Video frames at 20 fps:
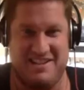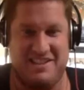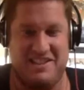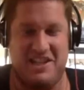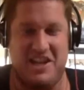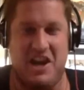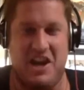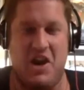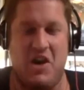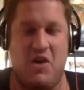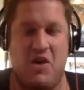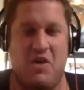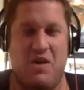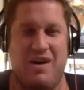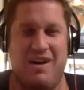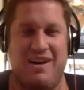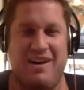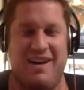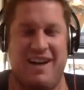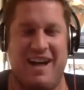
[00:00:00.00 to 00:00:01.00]

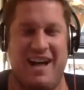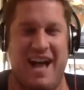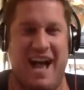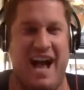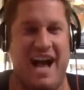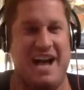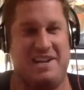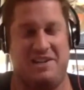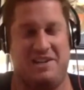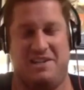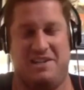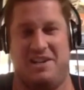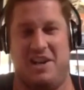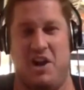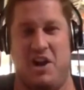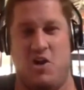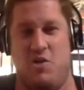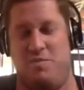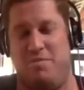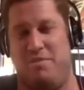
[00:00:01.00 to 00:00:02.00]
So uh, I
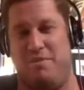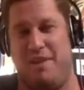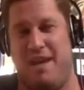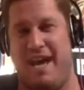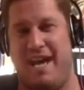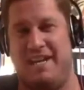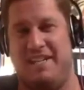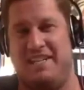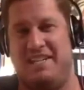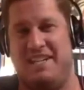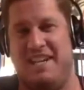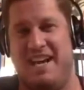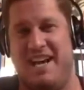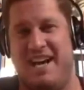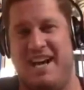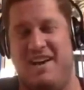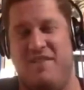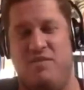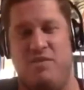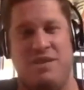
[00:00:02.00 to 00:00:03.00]
just hope that
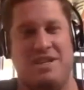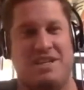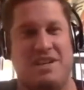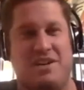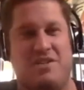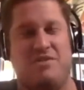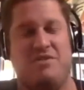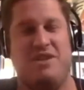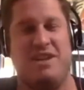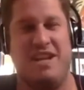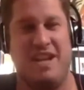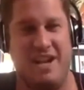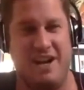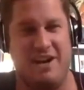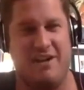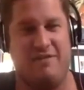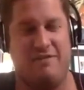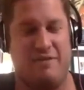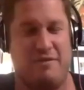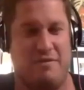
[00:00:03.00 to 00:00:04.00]
uh, we don't
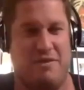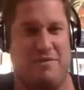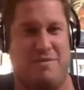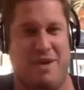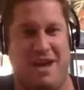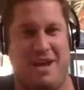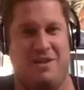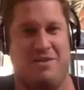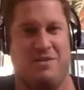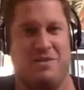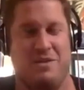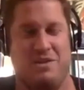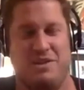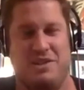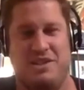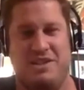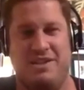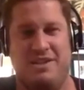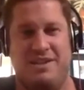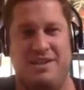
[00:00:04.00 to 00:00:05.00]
hear from the
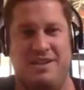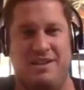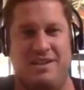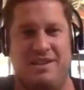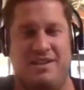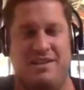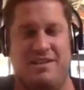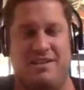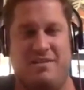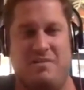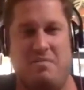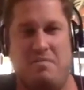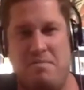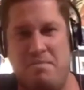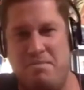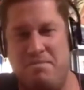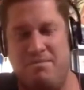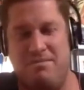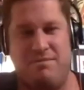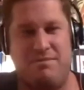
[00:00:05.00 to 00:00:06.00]
Bengals
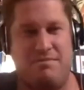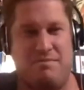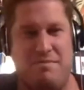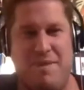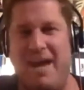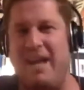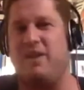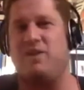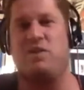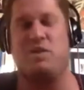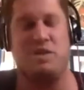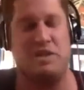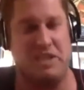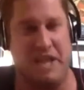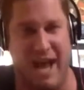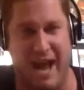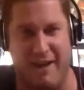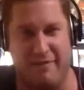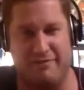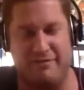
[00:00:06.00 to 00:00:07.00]
m- medical
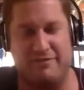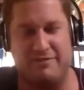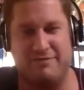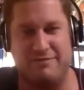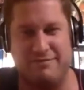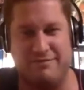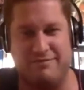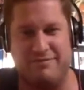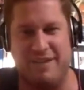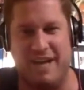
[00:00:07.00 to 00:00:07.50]
staff.